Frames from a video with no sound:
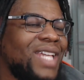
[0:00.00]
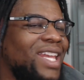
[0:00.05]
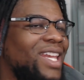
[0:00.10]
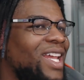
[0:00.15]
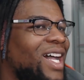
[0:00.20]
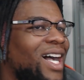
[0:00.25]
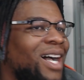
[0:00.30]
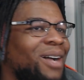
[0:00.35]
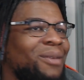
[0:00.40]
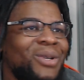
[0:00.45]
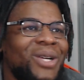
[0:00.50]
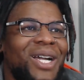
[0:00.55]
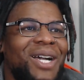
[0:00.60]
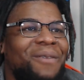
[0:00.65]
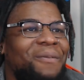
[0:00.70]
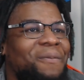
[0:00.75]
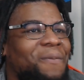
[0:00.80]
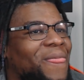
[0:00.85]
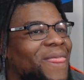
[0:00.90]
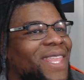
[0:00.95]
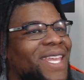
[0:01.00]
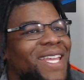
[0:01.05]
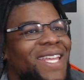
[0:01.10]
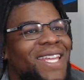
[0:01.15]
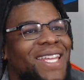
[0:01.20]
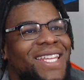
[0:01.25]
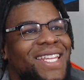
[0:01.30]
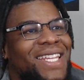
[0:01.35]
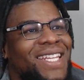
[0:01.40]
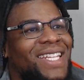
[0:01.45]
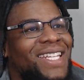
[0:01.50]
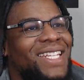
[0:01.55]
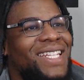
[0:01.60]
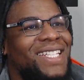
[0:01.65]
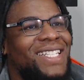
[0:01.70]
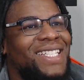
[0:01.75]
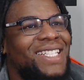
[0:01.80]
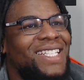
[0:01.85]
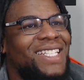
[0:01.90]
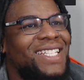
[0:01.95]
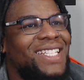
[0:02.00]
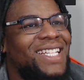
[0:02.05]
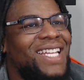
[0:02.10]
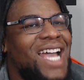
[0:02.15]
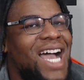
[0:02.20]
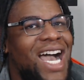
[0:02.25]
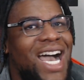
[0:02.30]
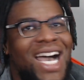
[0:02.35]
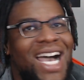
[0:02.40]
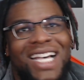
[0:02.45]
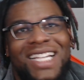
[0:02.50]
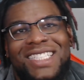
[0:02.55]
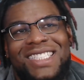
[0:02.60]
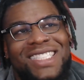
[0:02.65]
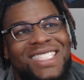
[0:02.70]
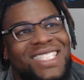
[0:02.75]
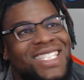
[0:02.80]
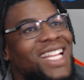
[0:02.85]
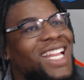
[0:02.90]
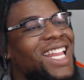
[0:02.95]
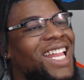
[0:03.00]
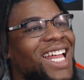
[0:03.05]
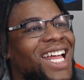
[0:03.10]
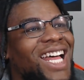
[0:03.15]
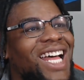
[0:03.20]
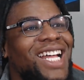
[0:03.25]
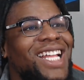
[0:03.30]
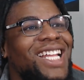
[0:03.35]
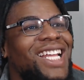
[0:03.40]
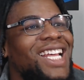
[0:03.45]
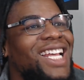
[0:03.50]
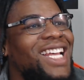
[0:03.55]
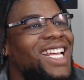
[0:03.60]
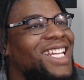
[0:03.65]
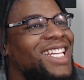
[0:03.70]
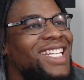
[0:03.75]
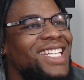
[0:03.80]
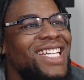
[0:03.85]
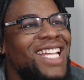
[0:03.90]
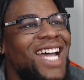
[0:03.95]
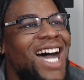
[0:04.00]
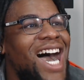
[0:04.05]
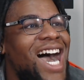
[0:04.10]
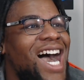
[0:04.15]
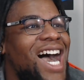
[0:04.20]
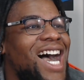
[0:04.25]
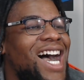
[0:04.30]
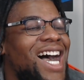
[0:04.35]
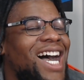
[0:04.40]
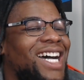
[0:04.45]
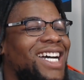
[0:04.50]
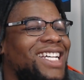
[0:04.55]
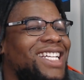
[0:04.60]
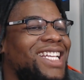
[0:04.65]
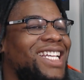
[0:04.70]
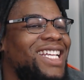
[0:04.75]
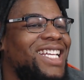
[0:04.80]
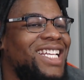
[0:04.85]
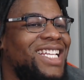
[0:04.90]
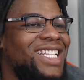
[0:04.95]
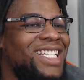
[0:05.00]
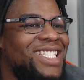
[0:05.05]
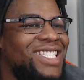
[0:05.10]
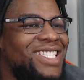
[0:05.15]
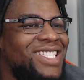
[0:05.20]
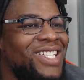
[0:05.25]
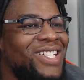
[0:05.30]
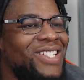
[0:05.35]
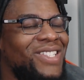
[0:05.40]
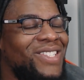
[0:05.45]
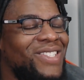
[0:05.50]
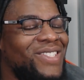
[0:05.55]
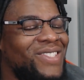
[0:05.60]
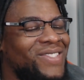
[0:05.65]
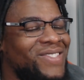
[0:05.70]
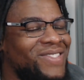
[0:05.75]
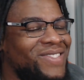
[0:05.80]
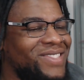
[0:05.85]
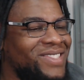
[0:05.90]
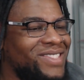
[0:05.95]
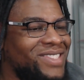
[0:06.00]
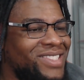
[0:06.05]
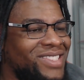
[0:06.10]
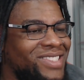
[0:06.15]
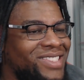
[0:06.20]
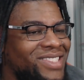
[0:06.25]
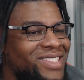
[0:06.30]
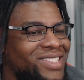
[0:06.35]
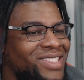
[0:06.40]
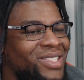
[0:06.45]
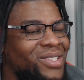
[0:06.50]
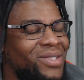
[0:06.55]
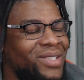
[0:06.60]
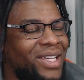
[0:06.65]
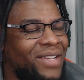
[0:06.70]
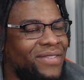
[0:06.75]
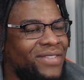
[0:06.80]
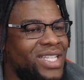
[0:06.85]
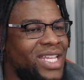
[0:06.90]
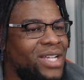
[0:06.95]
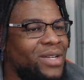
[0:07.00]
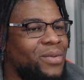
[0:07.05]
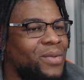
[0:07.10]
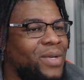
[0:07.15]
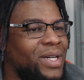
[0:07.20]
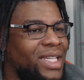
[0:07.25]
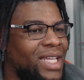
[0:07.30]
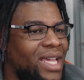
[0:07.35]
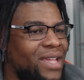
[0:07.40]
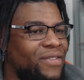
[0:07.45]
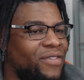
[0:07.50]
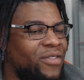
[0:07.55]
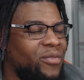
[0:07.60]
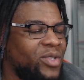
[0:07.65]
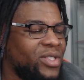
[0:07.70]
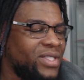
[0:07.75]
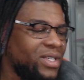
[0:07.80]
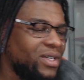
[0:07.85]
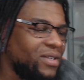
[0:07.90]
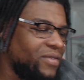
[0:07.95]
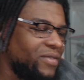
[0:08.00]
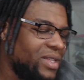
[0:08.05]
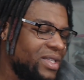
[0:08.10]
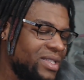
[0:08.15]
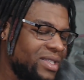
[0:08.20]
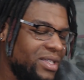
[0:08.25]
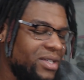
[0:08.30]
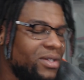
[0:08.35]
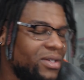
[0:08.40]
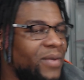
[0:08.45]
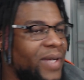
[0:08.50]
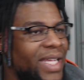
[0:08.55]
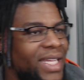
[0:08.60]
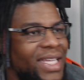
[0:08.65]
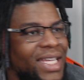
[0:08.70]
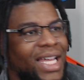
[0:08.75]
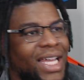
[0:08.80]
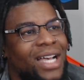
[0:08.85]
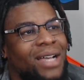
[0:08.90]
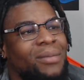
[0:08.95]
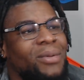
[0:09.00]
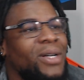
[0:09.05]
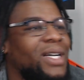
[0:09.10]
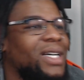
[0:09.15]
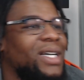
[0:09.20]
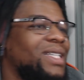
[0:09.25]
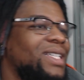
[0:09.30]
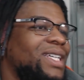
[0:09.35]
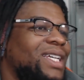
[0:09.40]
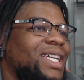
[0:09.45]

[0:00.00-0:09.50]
Nah, bruh. Nah. Nah. So, you only have to take one life from yourself in this leader. Wait, nah, bruh.